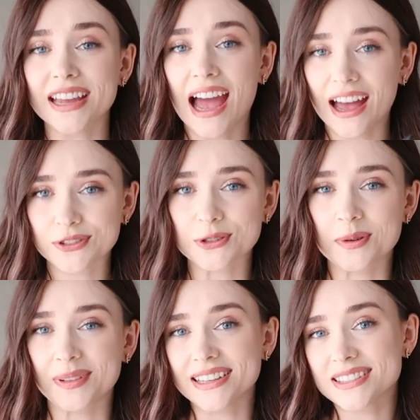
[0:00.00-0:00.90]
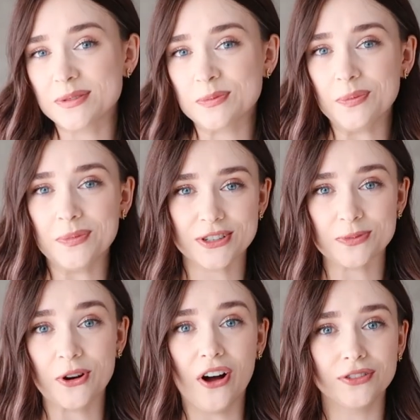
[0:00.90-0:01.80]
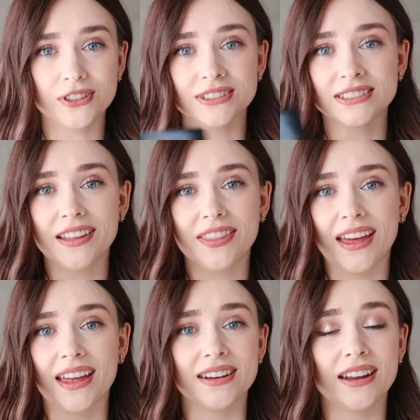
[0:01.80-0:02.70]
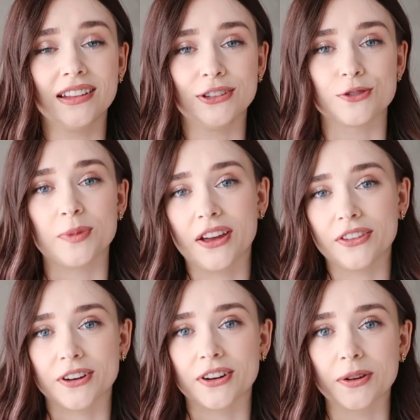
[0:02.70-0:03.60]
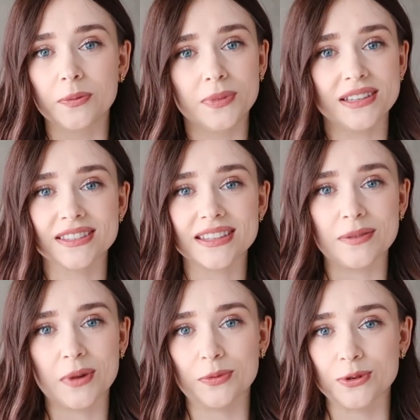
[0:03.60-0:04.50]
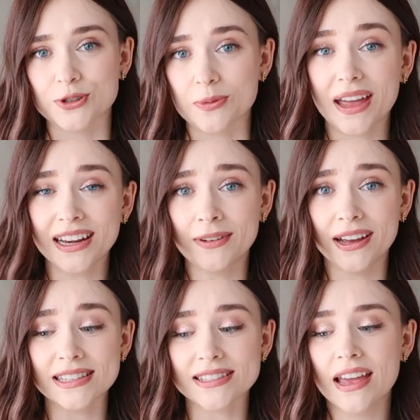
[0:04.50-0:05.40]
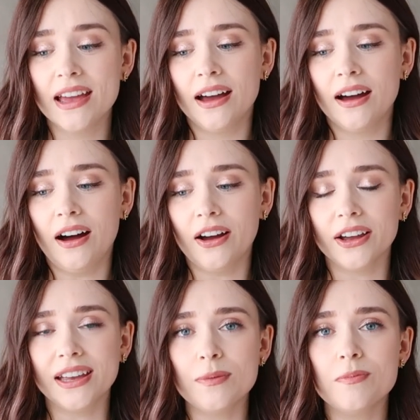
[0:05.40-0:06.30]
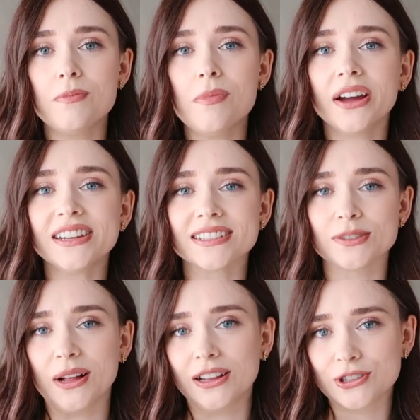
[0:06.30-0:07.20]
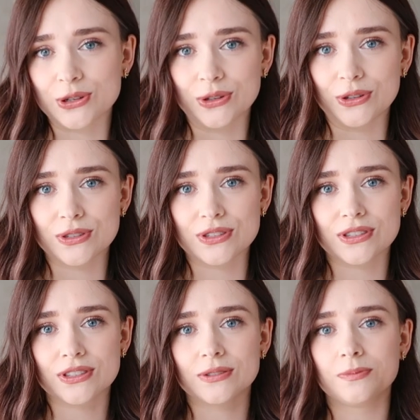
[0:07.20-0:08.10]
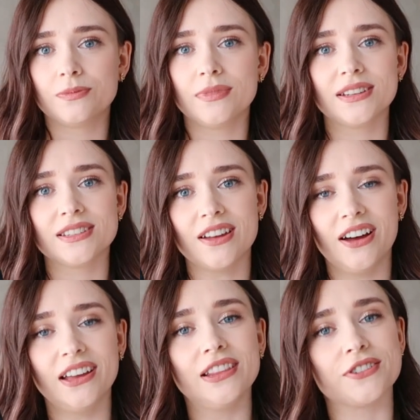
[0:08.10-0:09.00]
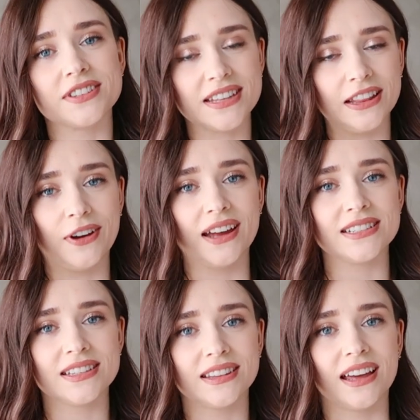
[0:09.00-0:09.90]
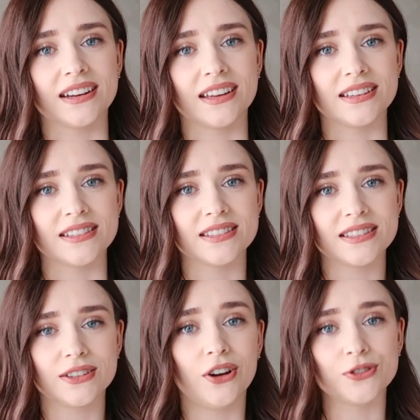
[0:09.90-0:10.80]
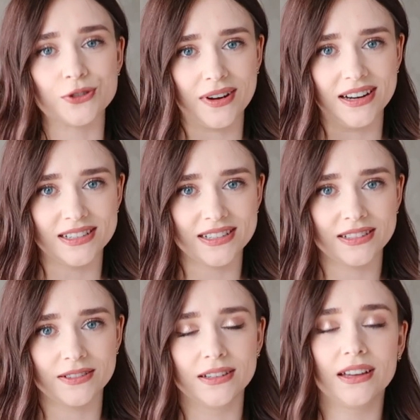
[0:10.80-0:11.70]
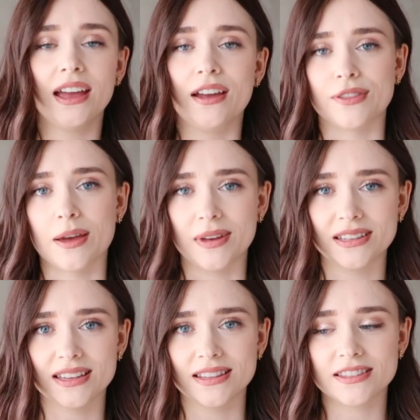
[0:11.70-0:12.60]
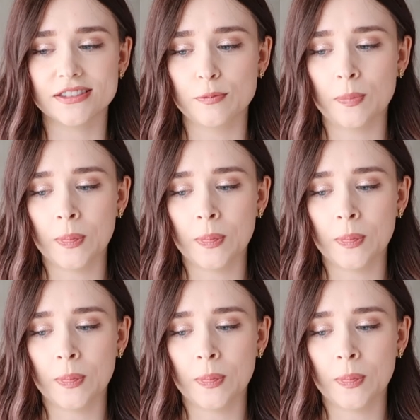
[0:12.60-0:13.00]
I have to replace them much more often than a lot of my other pieces in my wardrobe anyways. I might as well choose a style or a silhouette that is on trend, if that makes sense.